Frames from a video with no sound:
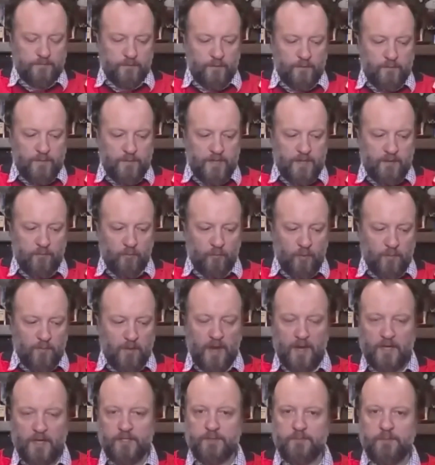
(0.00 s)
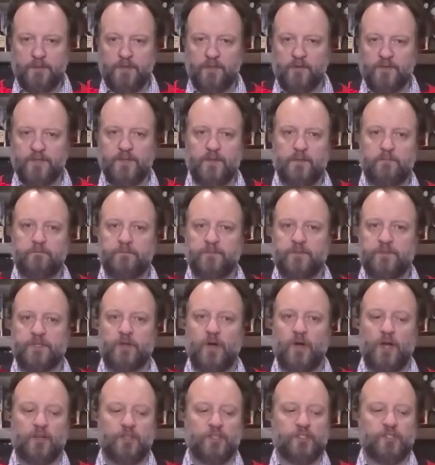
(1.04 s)
for me, it reminds me, there's a
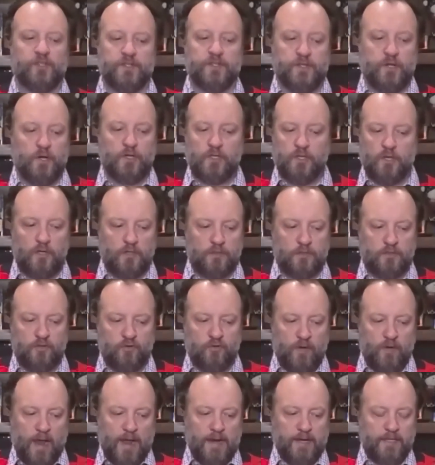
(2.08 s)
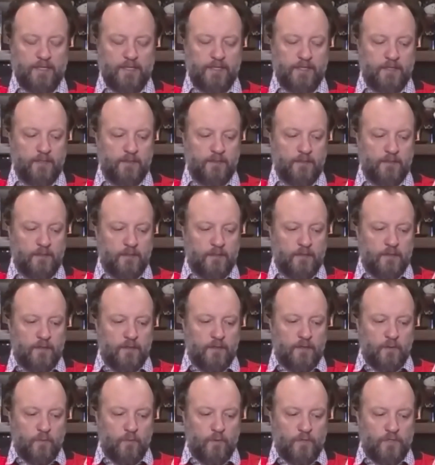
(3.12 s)
Scottish dessert called Cranachan,
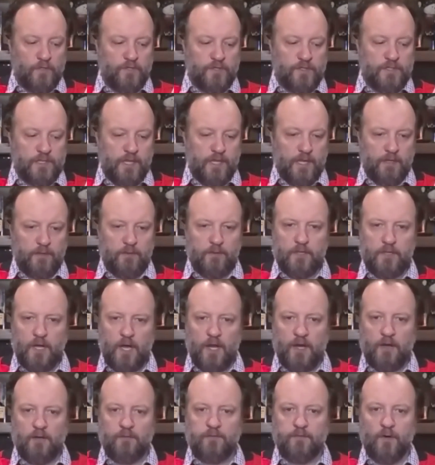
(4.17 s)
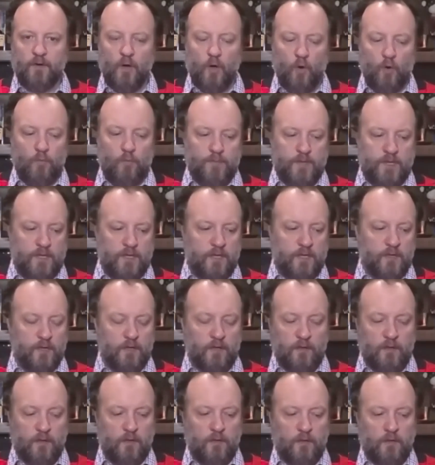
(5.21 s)
which is like kind of
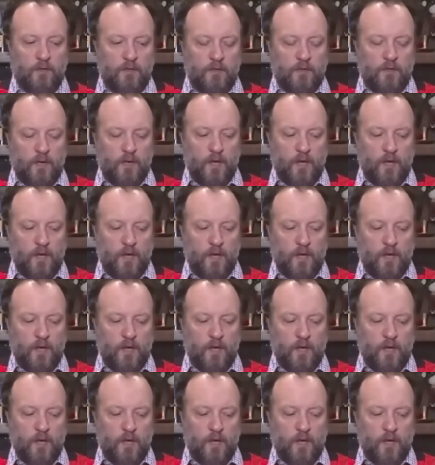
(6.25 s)
oatmeal,